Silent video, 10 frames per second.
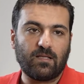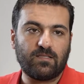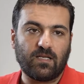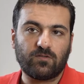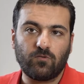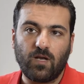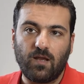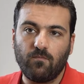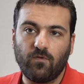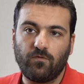just to
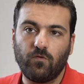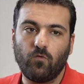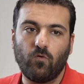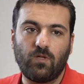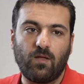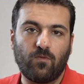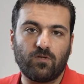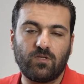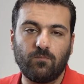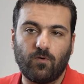name a few, the
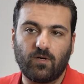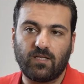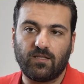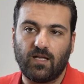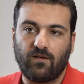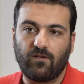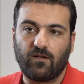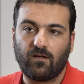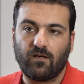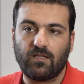most important
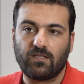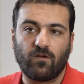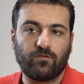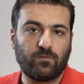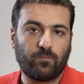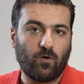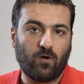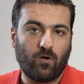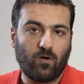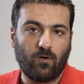are the Soft
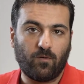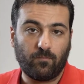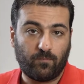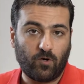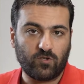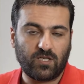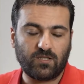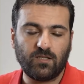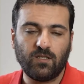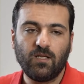Pro
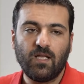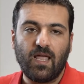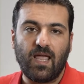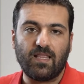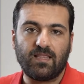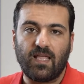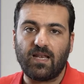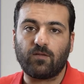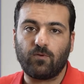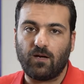project and the
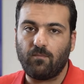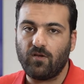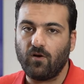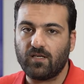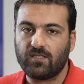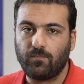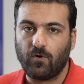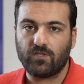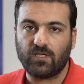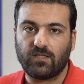Natural Bionics
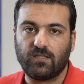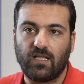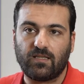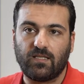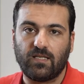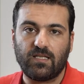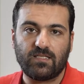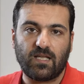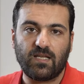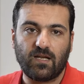project that
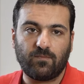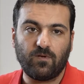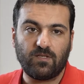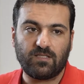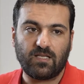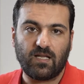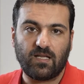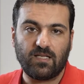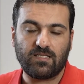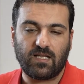is
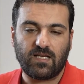an